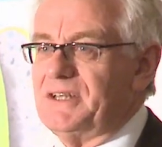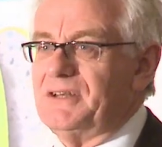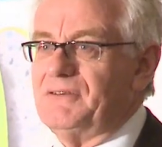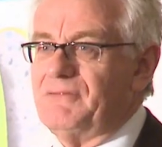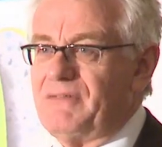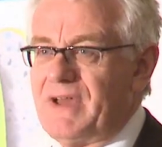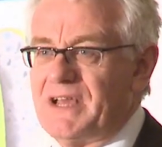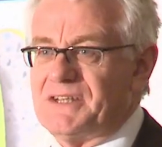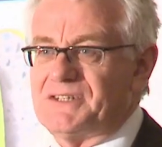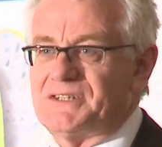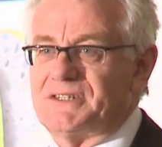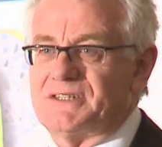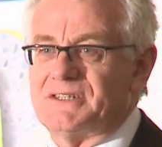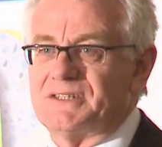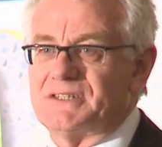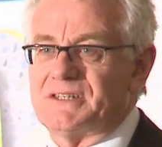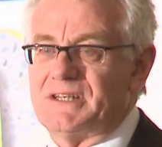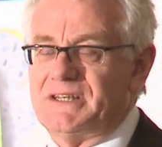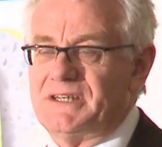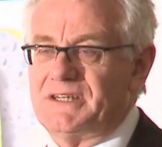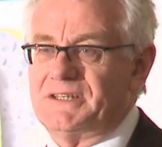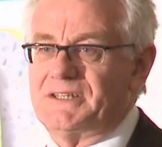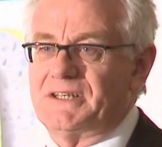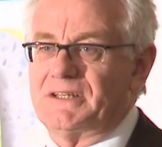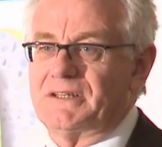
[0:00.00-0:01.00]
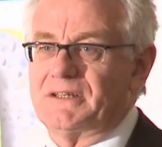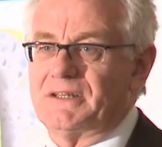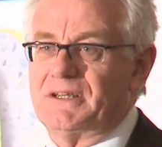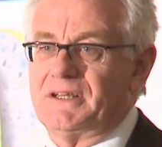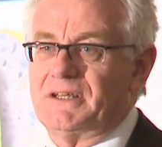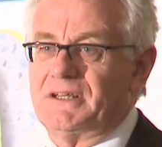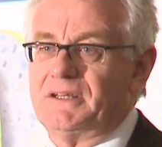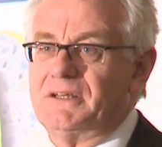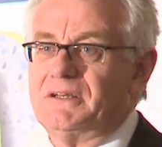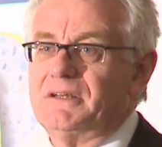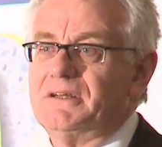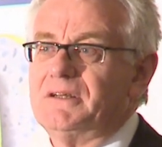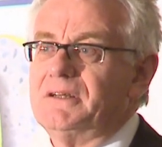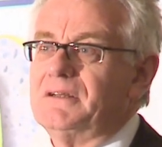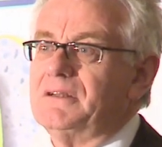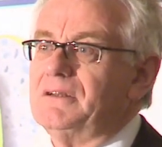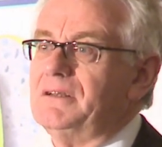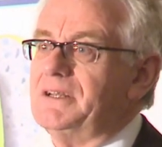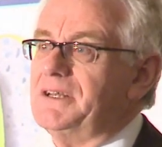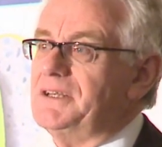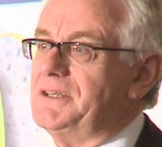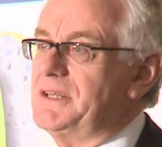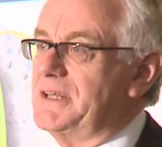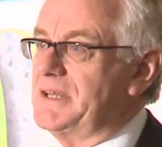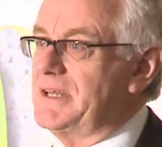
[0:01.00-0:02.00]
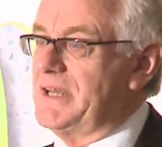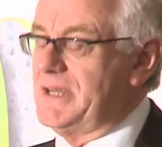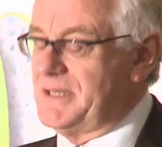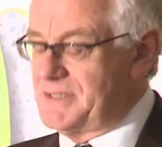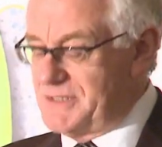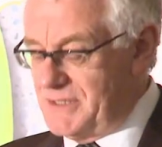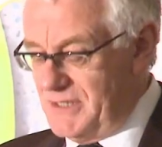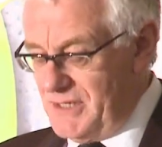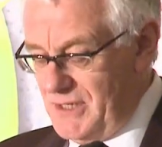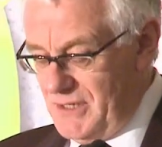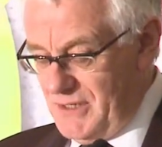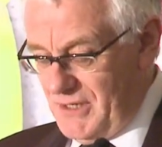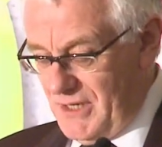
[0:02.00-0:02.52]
investors leading it.